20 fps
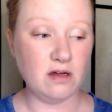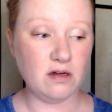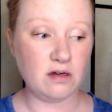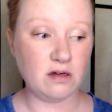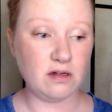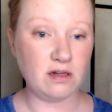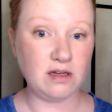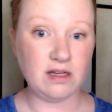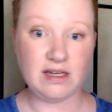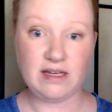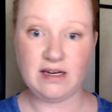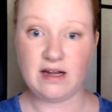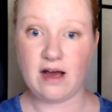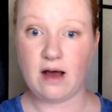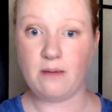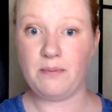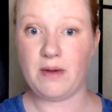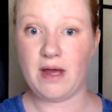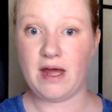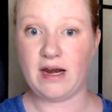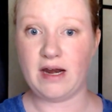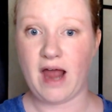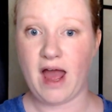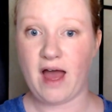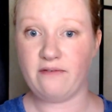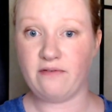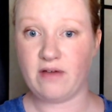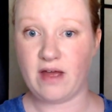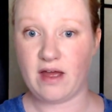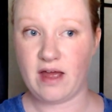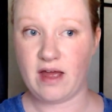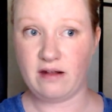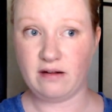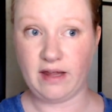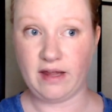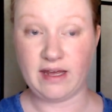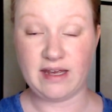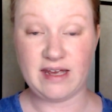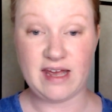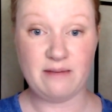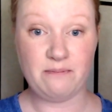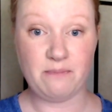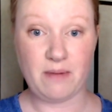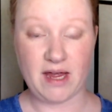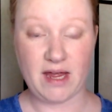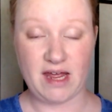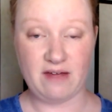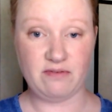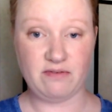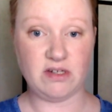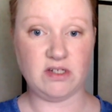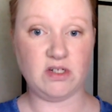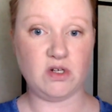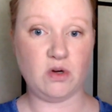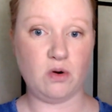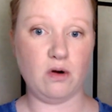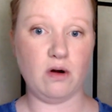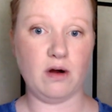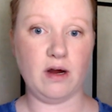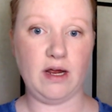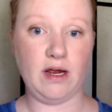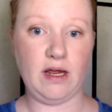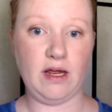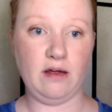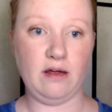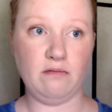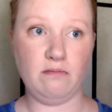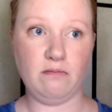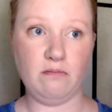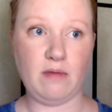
clean up and have it, like get my inventory,